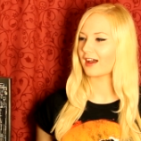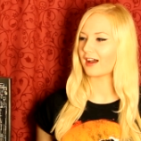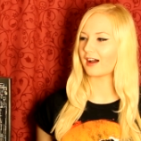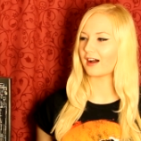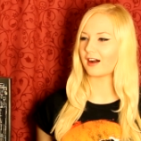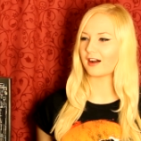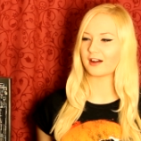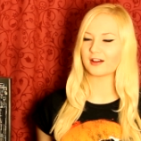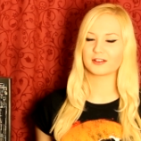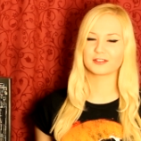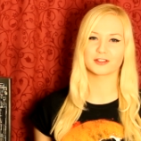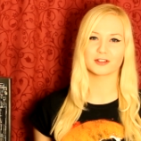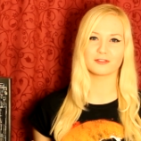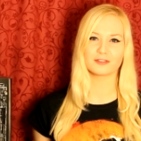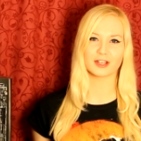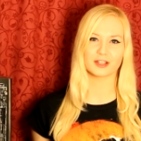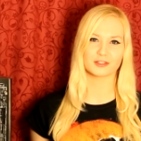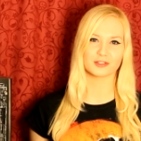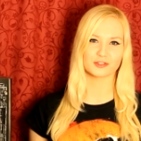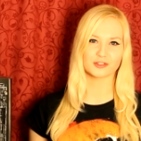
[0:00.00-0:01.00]
uh, don't
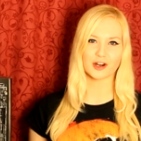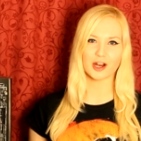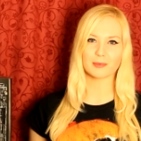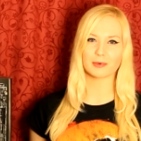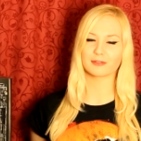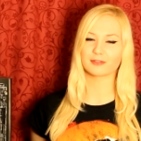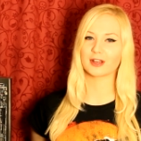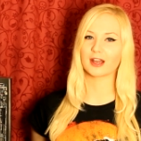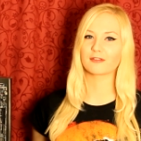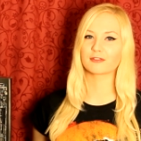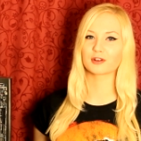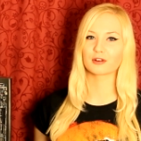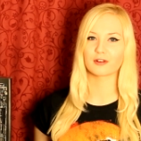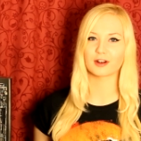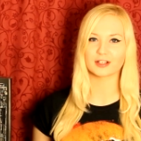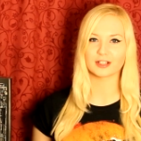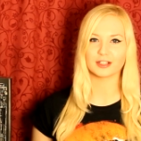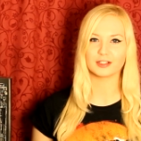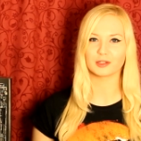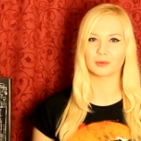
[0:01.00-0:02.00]
forget to subscribe if you haven't
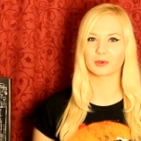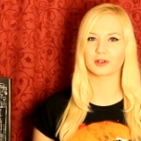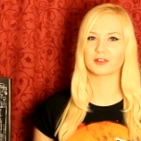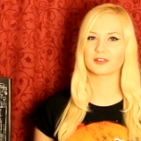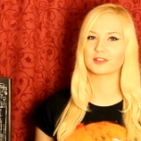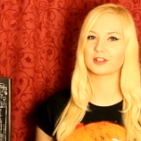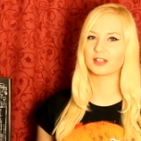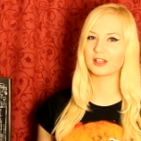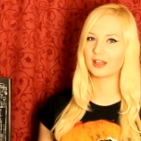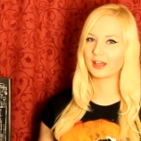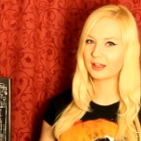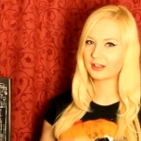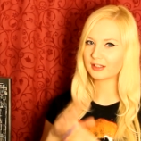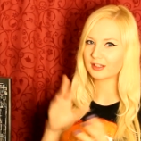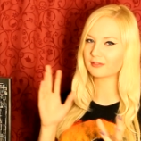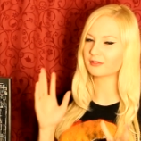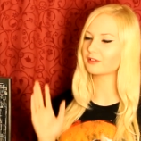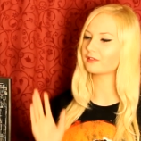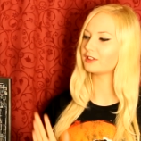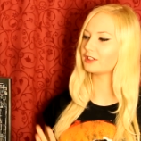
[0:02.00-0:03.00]
already and you want to see
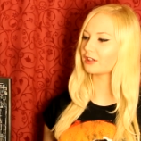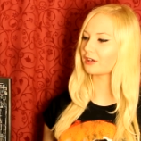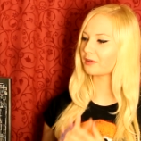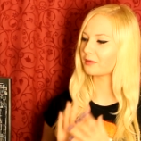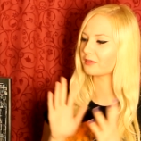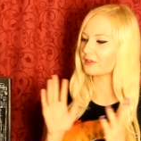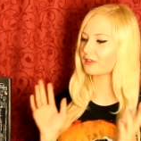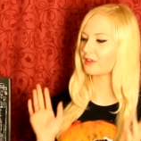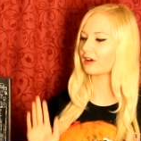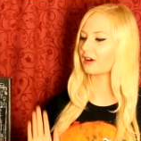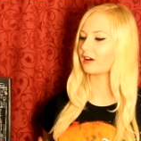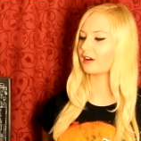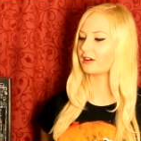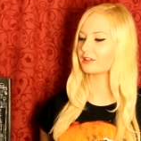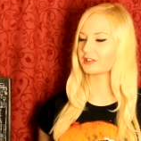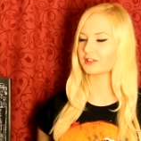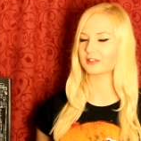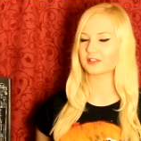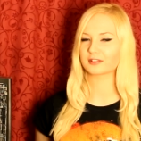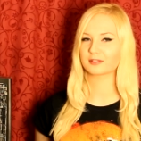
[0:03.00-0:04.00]
any of the videos that
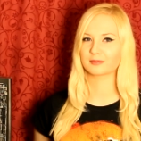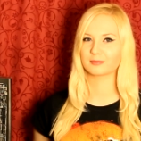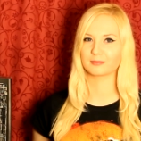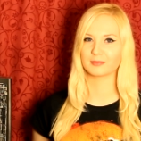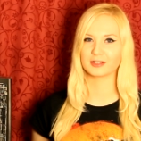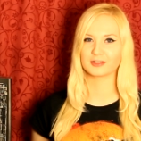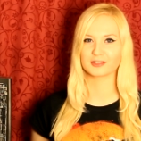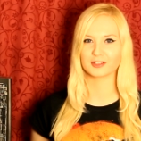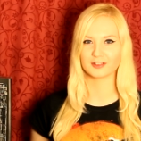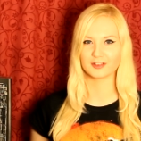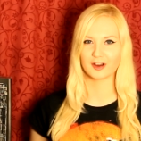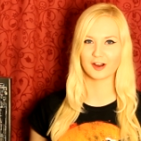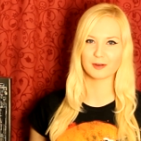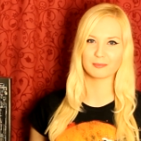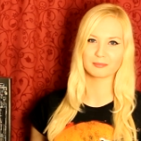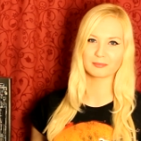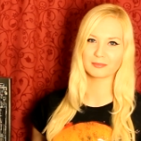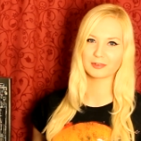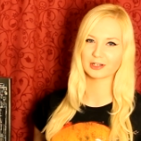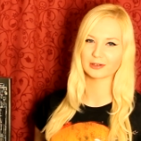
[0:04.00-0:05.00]
I just mentioned that
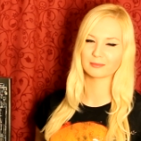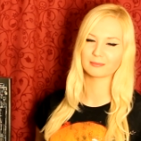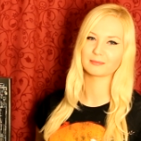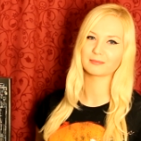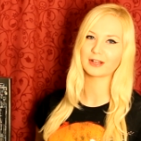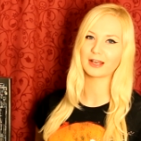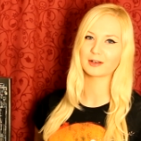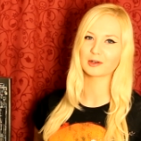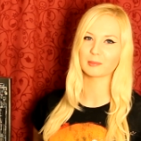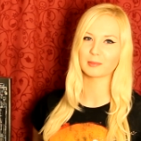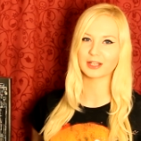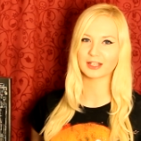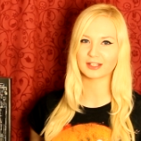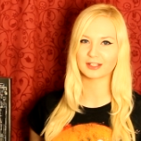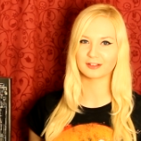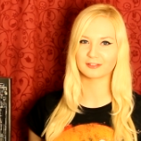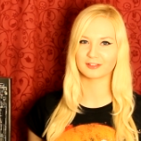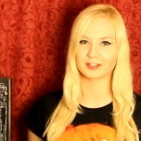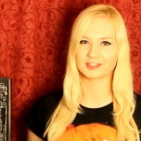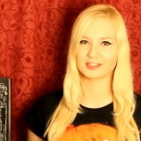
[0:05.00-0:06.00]
I'm going to plan on
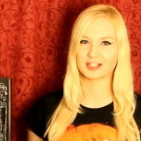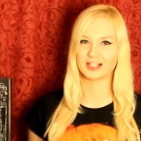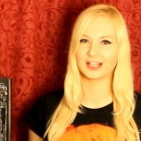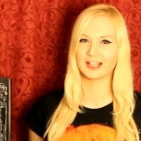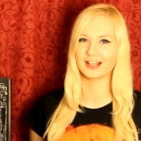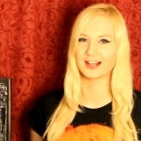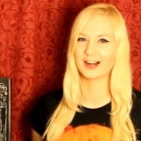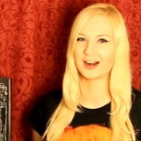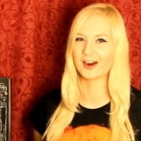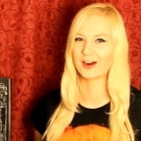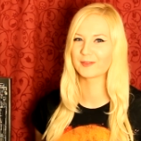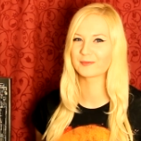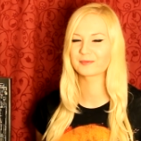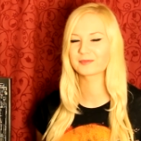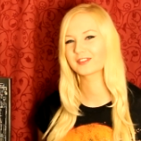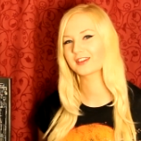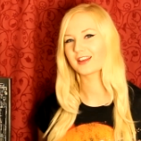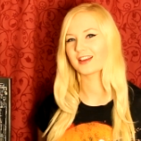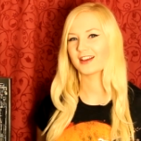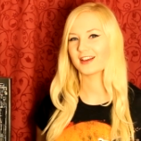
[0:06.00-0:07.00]
making eventually. Um,
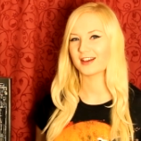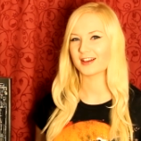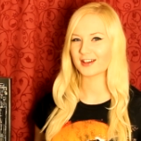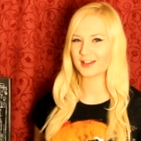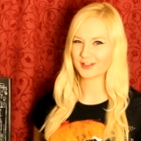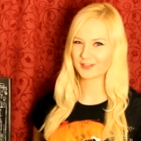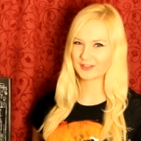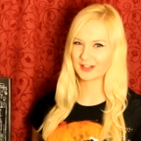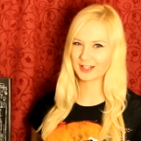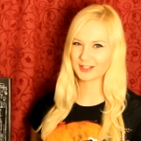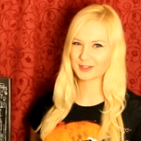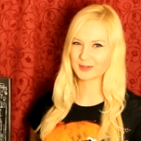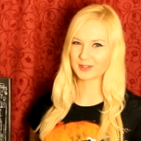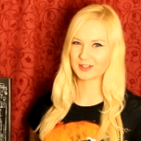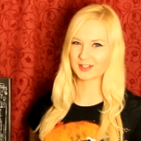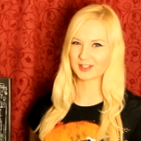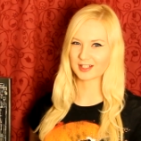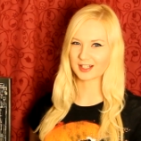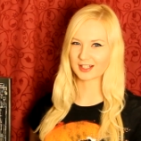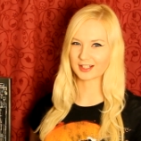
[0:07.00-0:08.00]
and thanks for
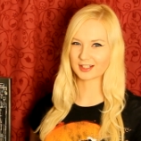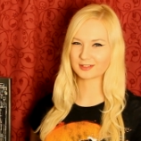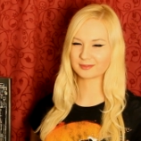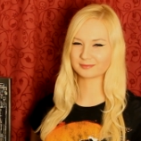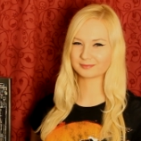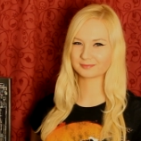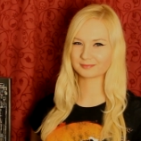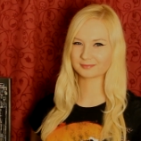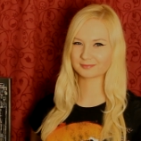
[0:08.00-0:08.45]
watching.